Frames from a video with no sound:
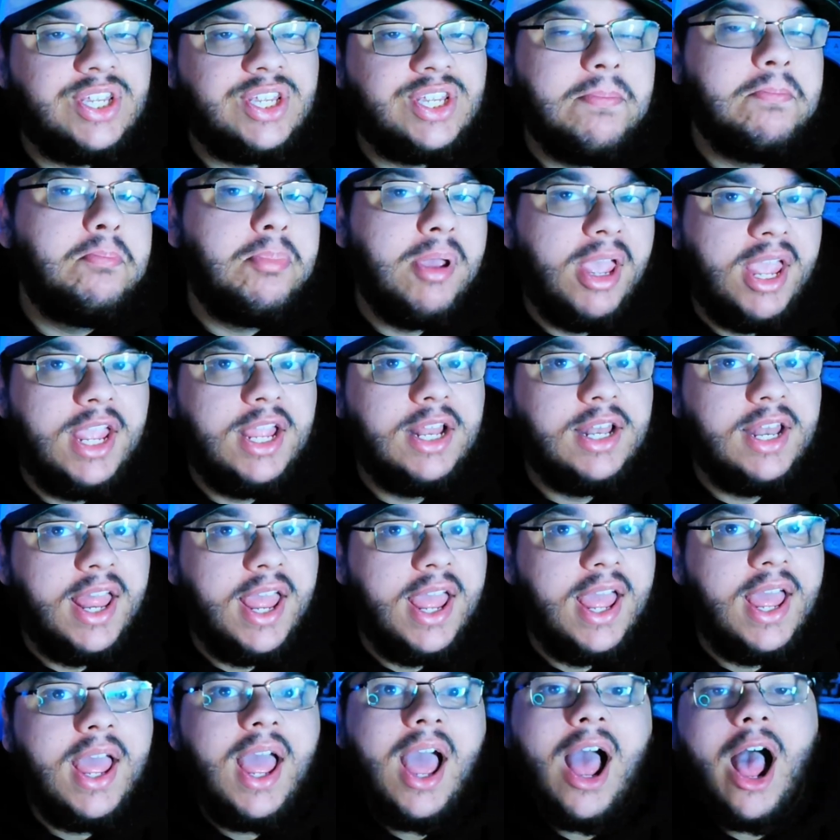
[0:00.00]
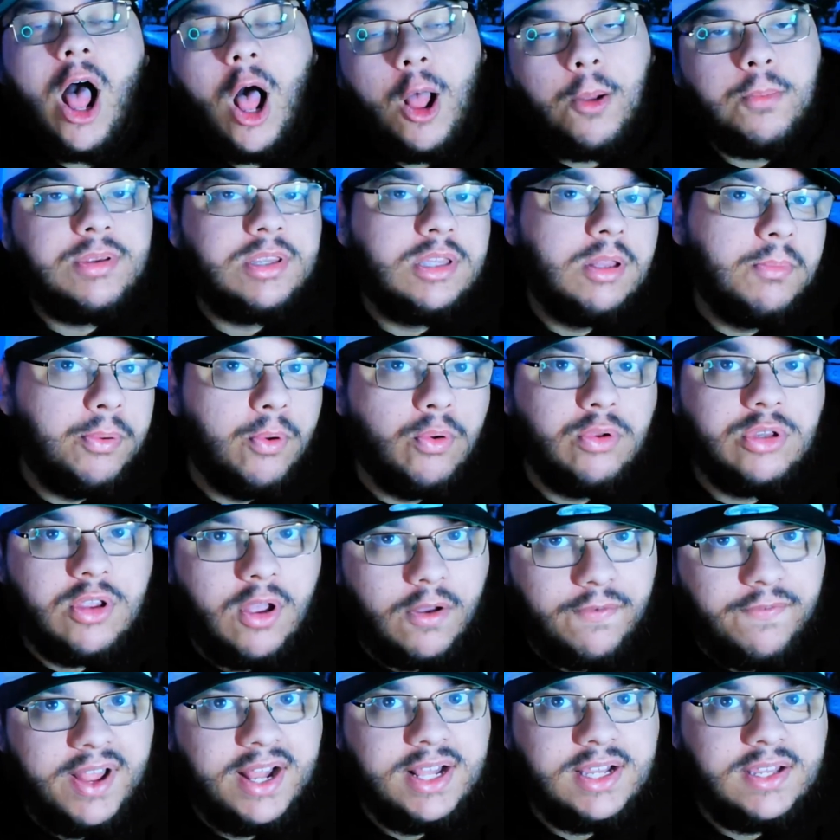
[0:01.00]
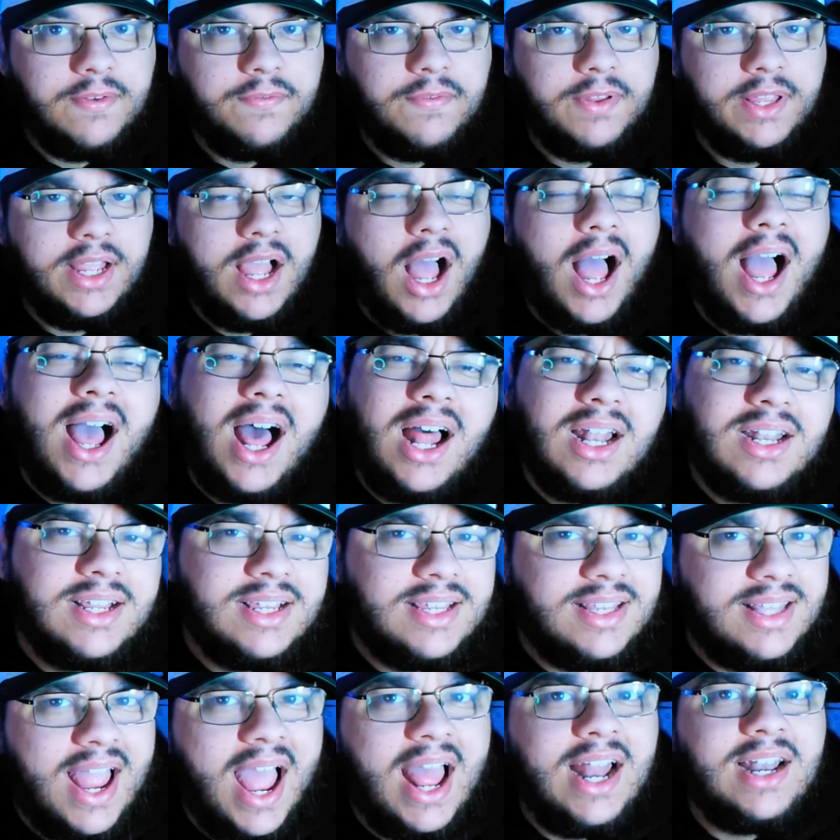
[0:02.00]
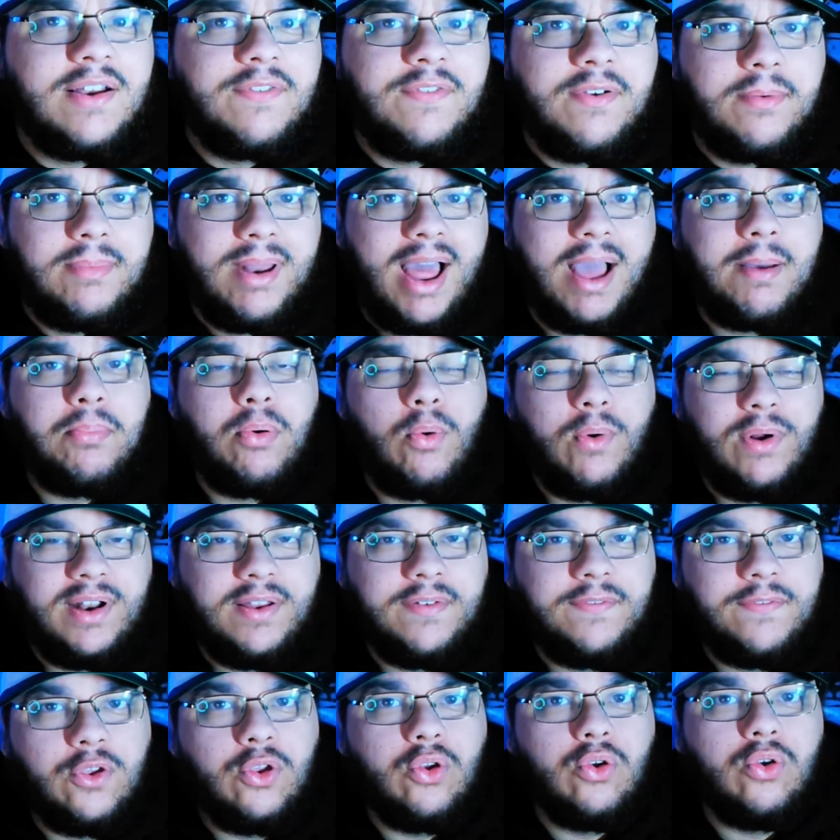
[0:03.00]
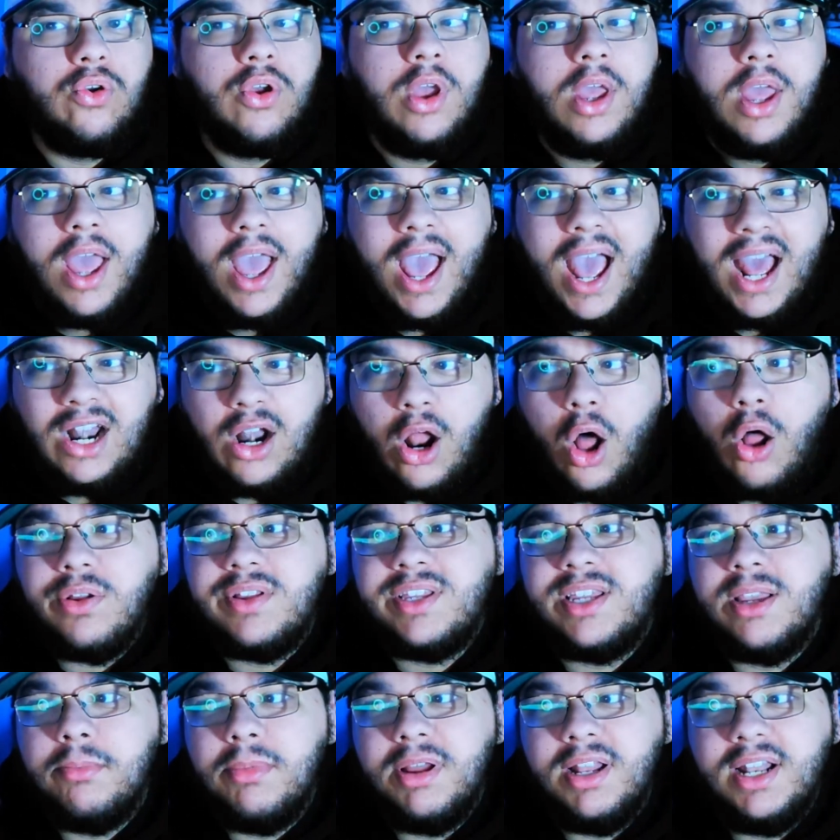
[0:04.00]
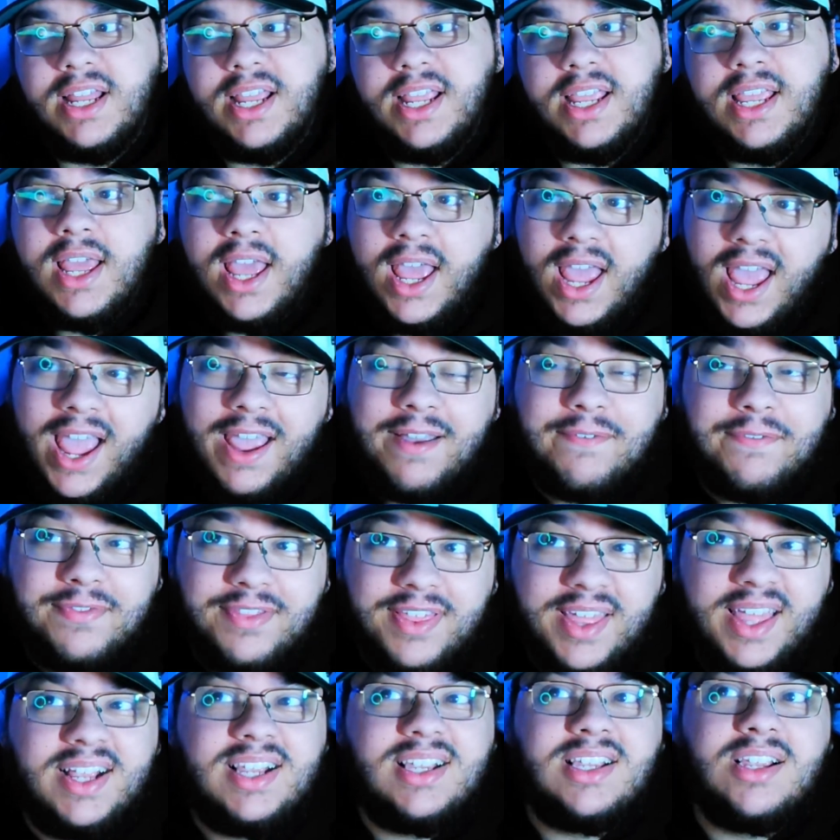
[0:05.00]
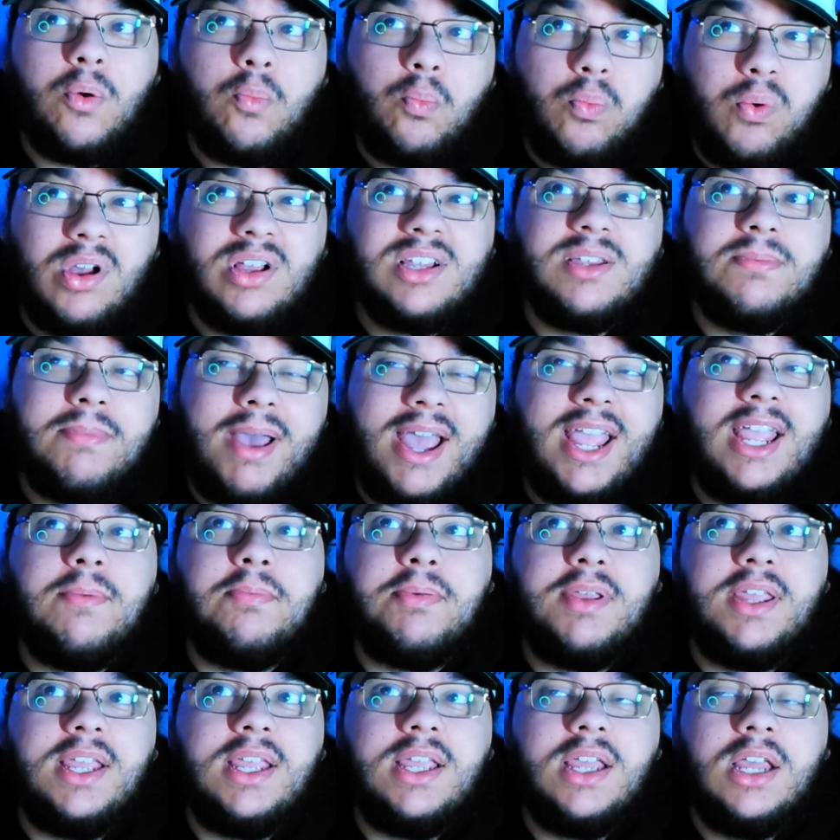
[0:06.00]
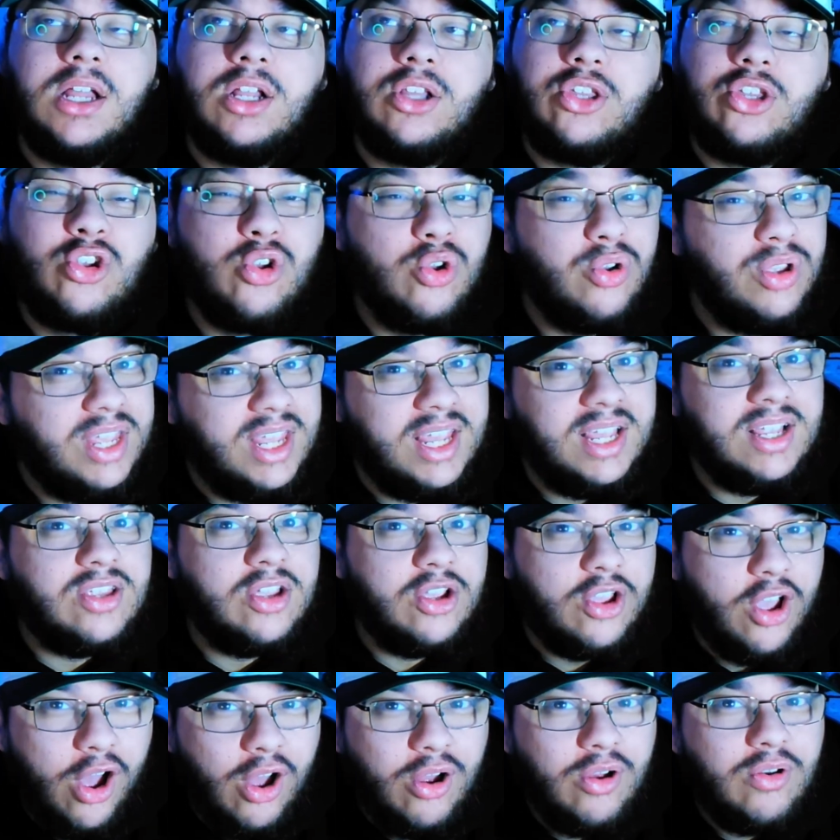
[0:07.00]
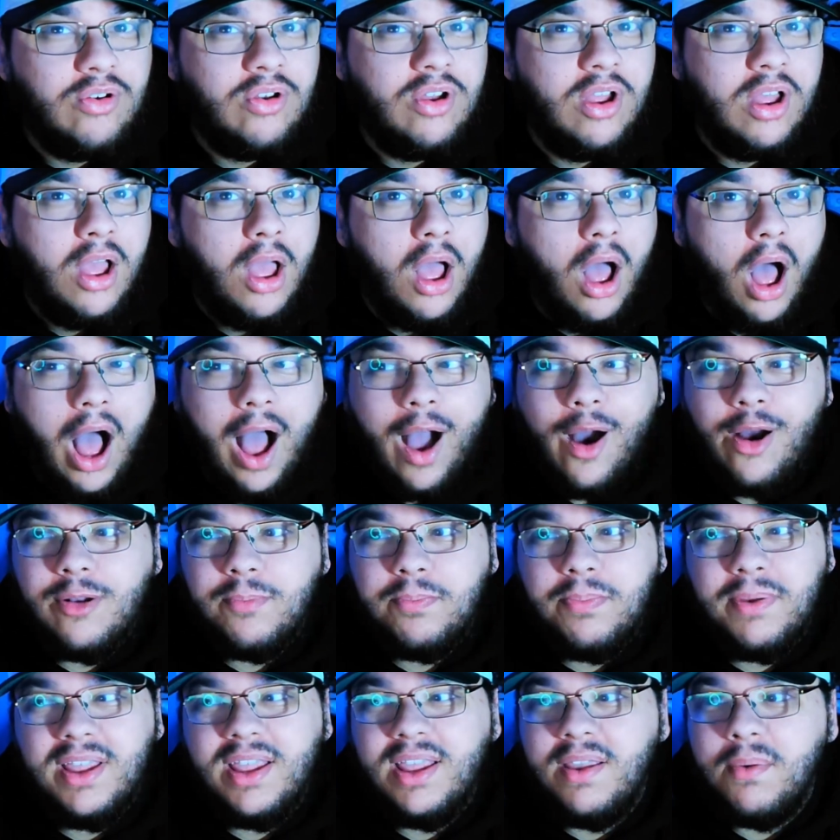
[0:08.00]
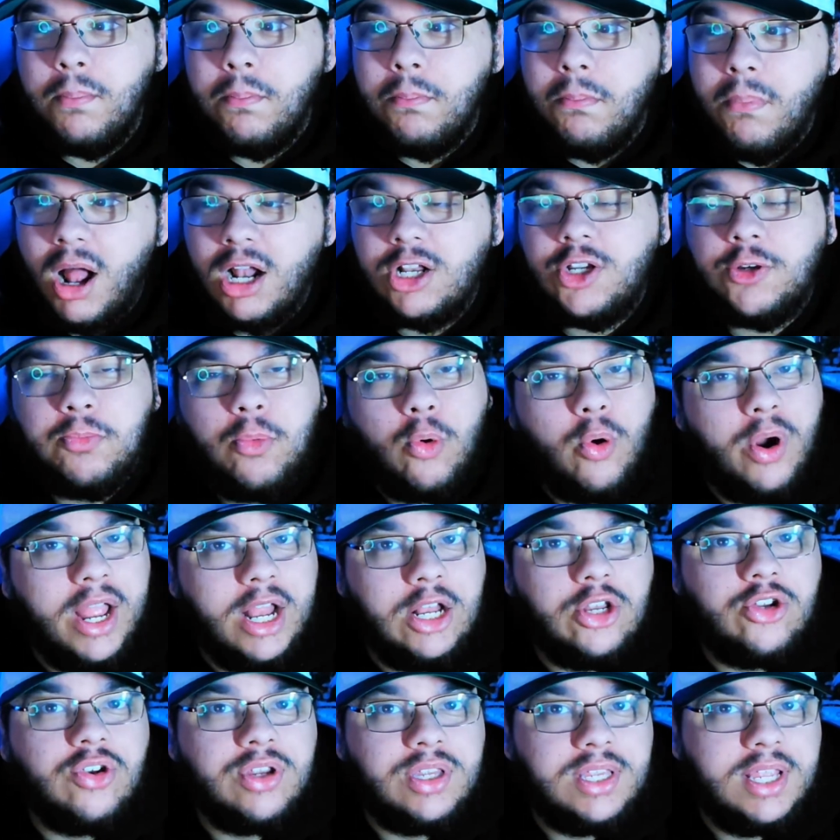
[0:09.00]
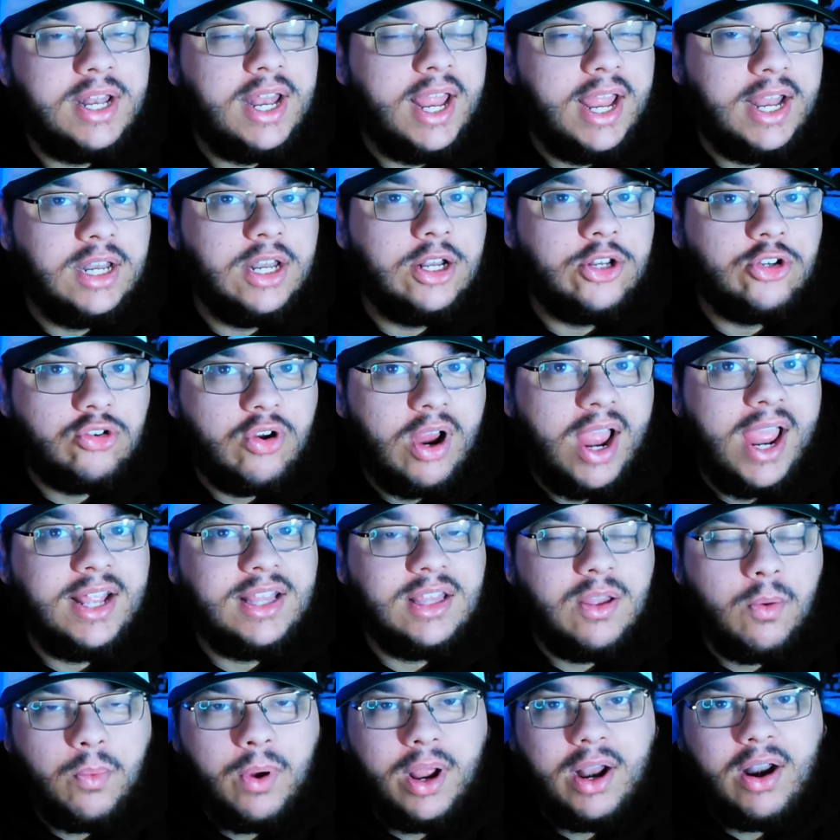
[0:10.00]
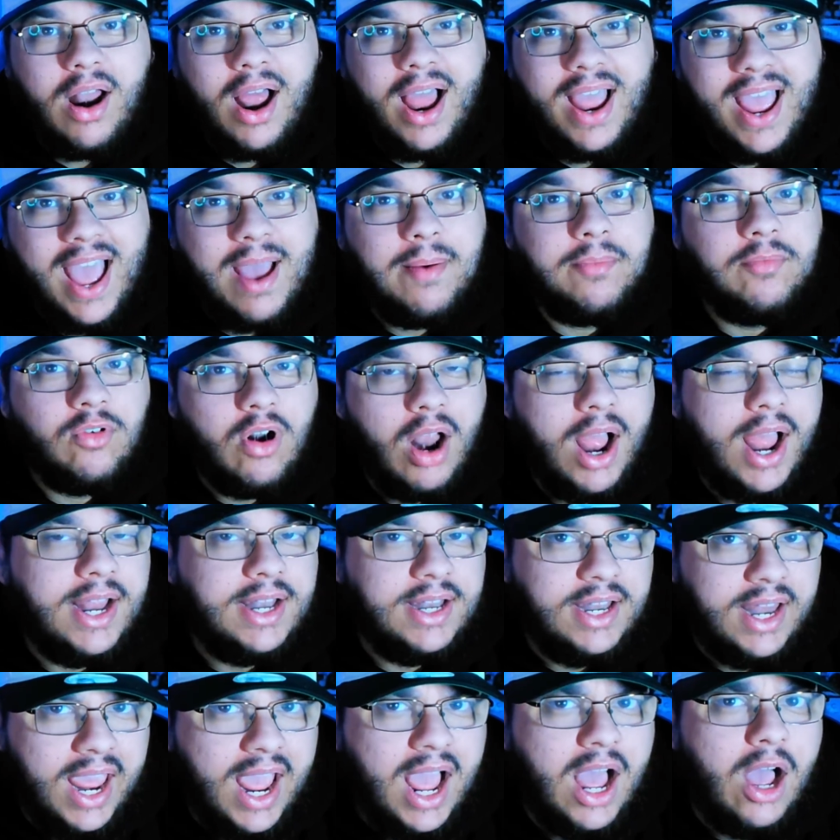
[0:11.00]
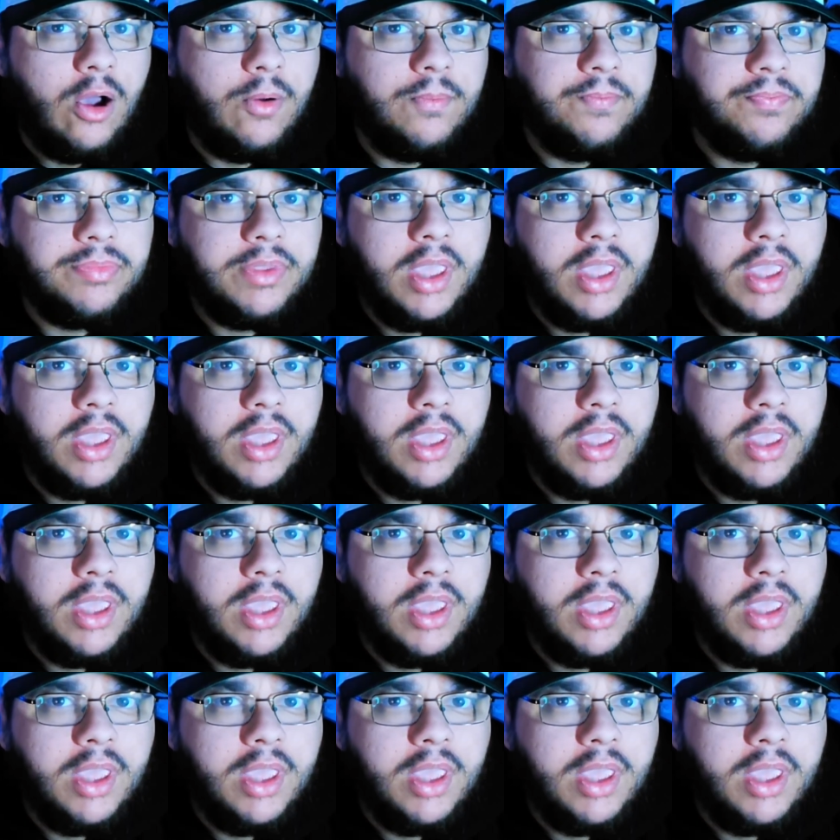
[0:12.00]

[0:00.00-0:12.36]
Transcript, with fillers: him being there helps the Bulls offensively. I understand it from that point of view. And ultimately, if this was maybe two years ago, I would be much more interested in the trade than where I am right now.